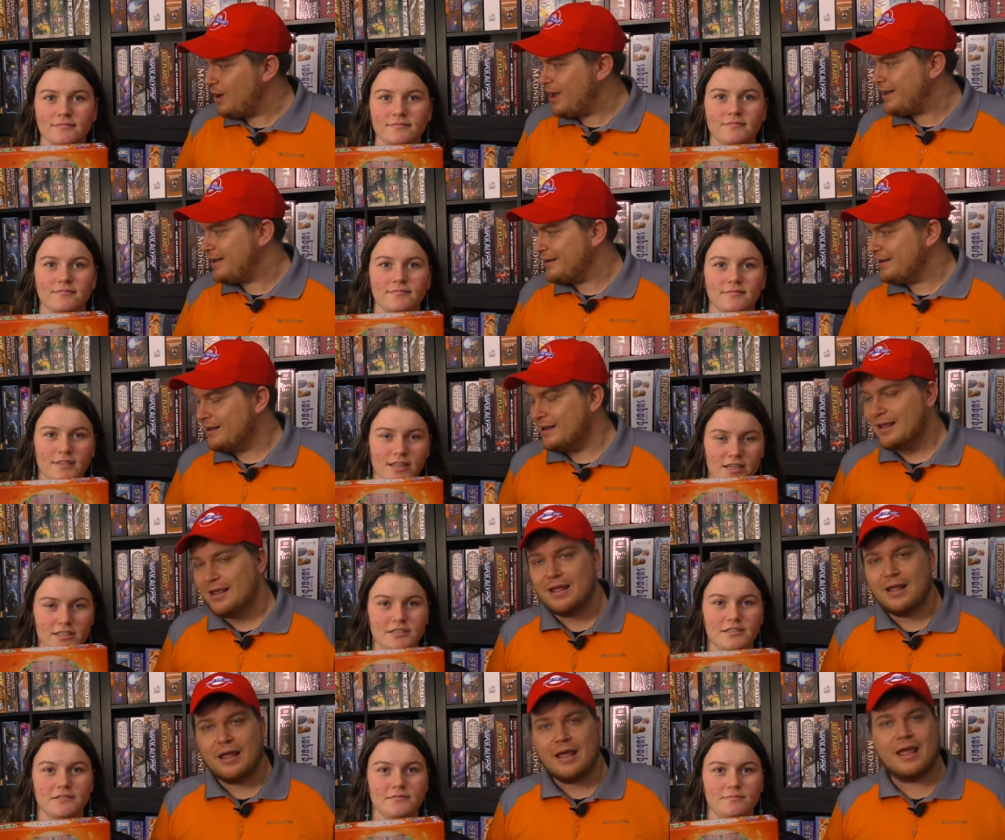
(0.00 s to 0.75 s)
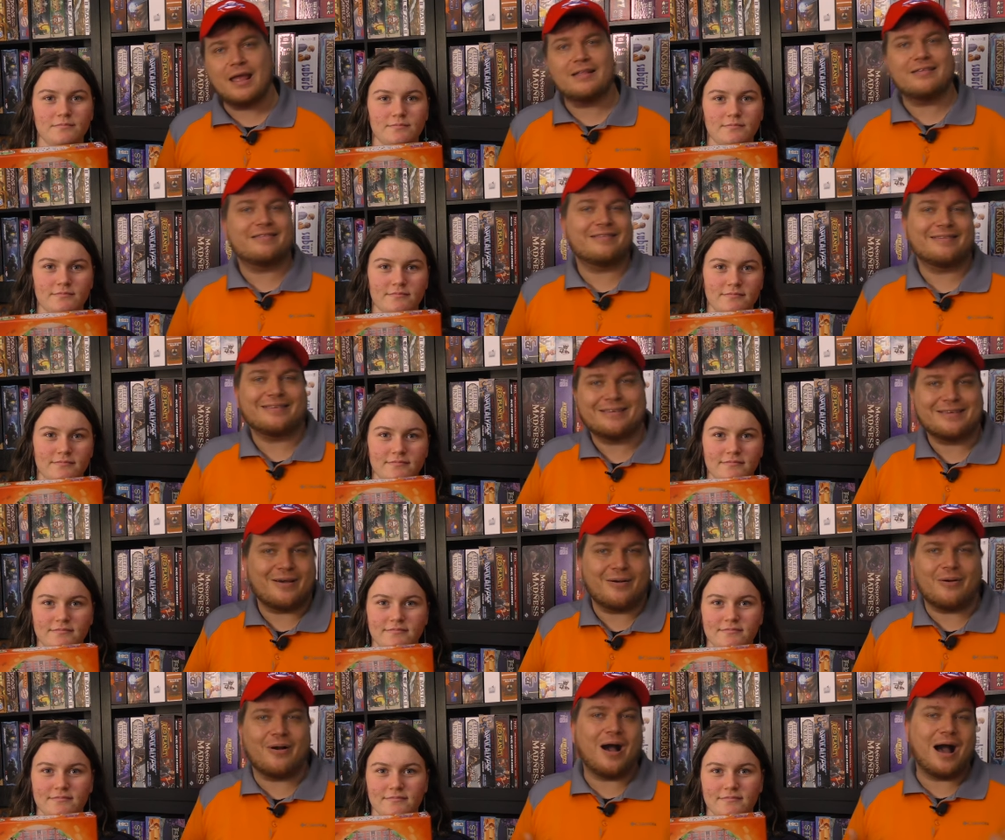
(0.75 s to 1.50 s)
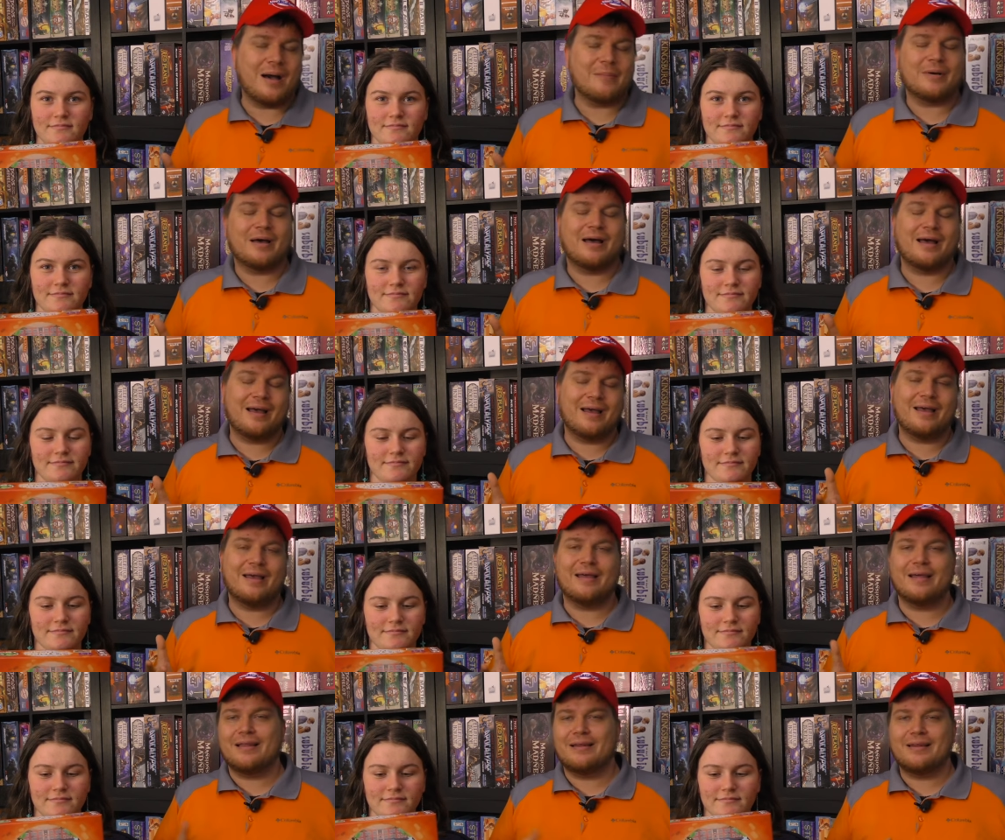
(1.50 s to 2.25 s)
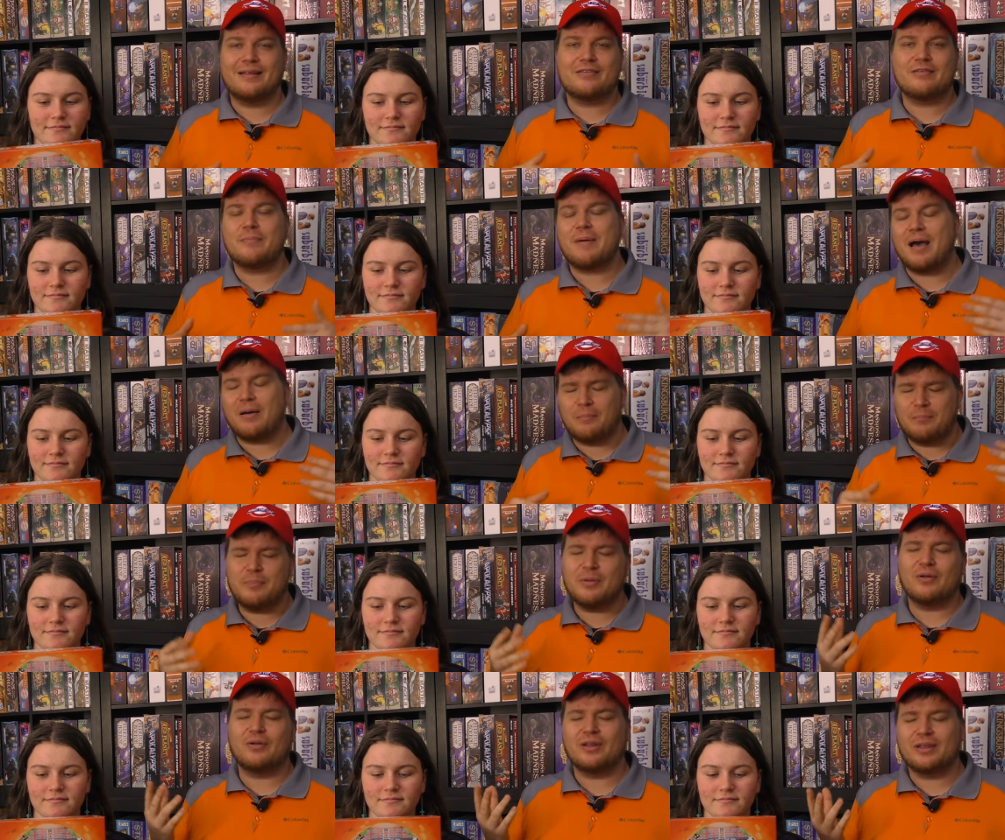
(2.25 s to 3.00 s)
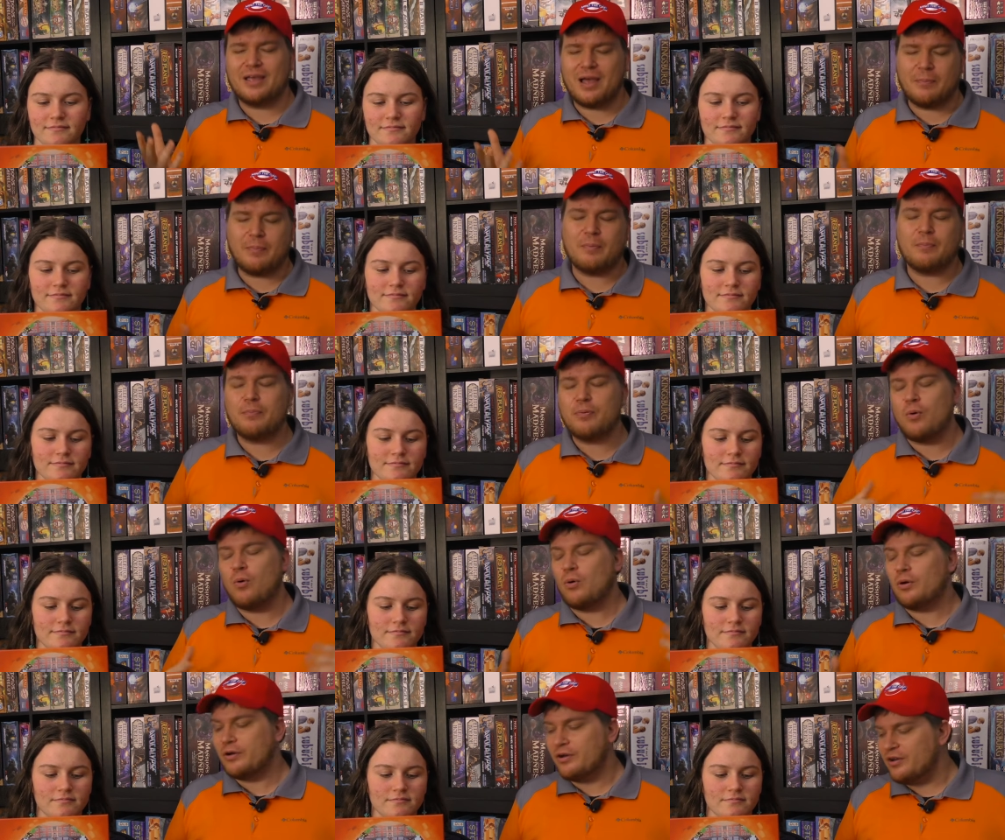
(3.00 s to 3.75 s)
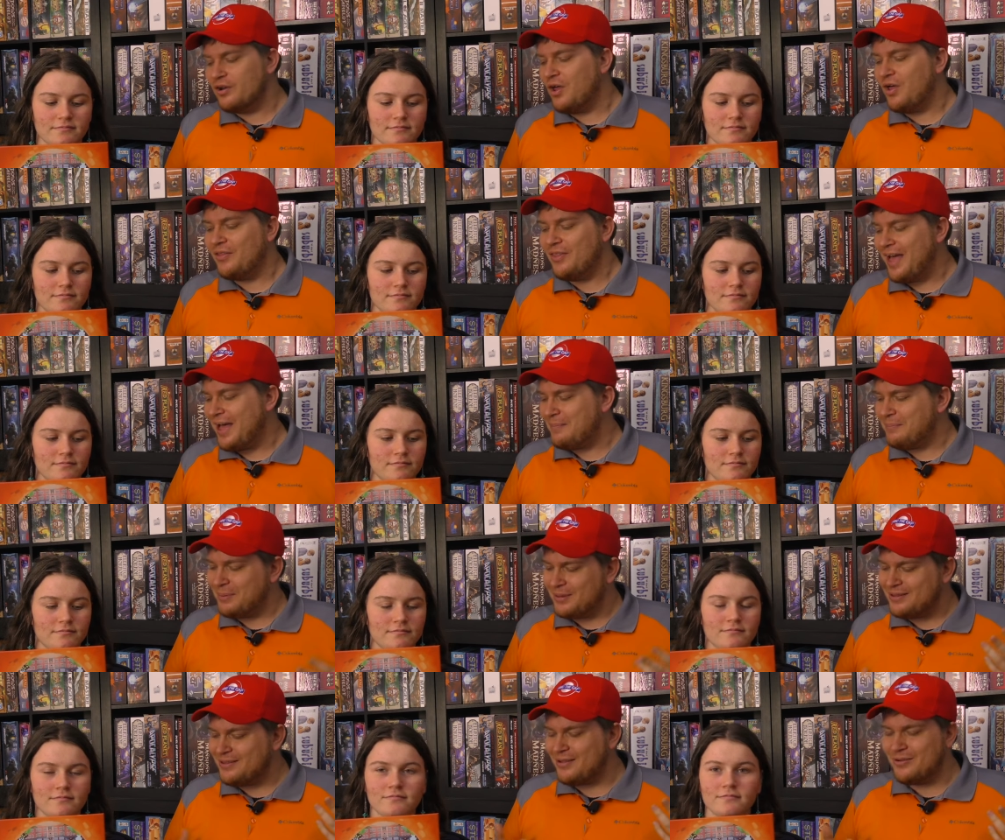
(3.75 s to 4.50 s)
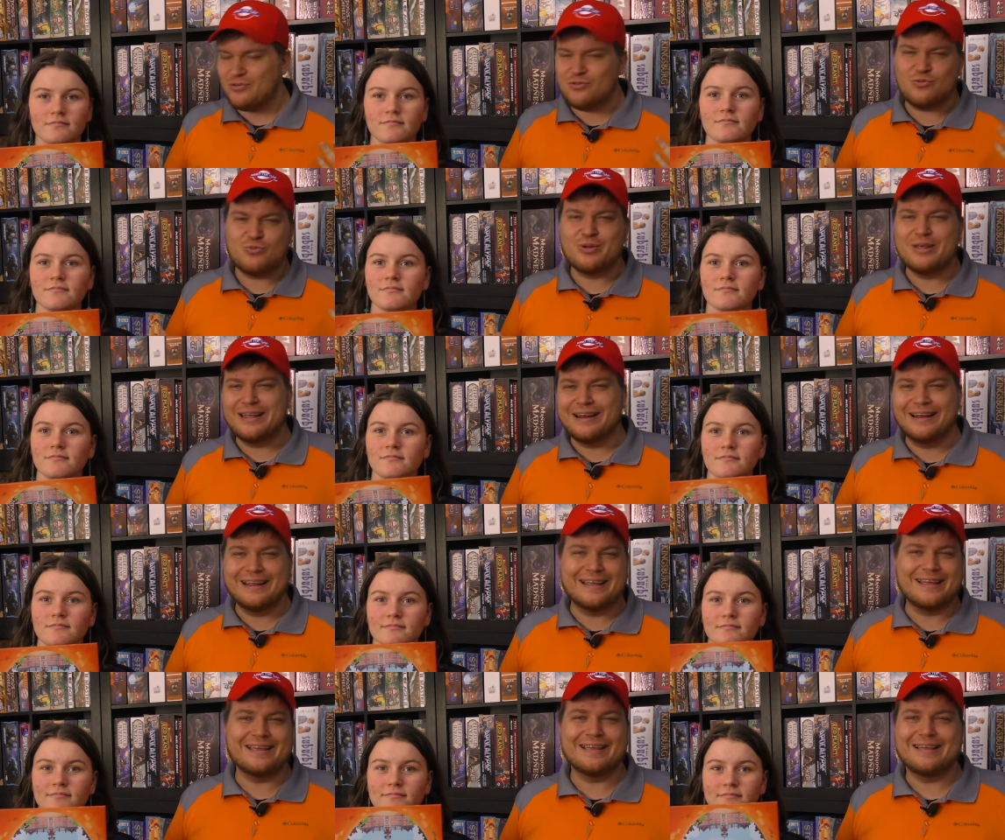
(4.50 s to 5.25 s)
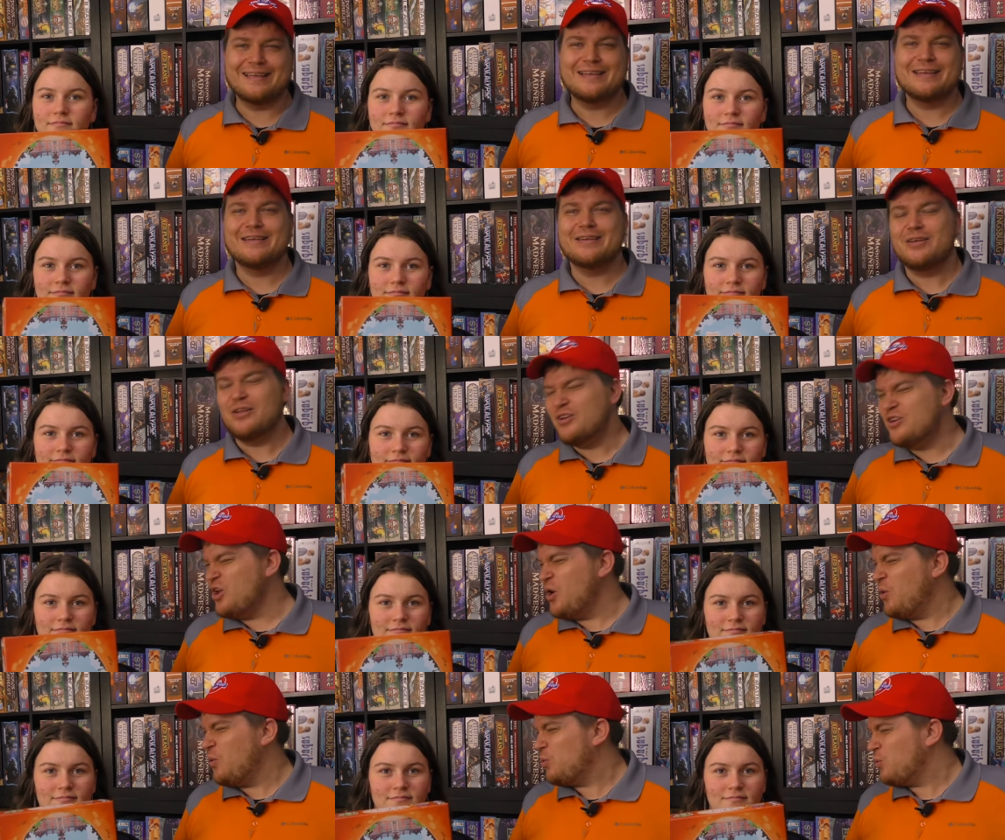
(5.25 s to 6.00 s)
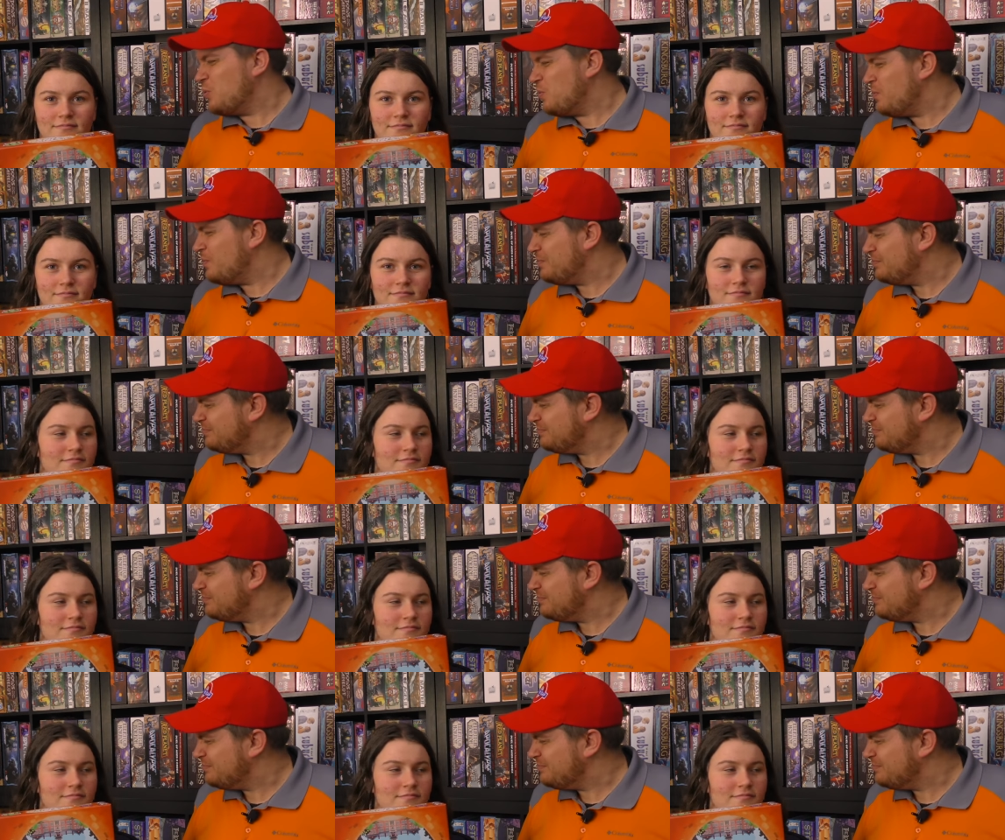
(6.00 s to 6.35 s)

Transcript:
Speaker 1: right? Yes. It's Yokohama, and it's about building up a port and all that, but there's really no,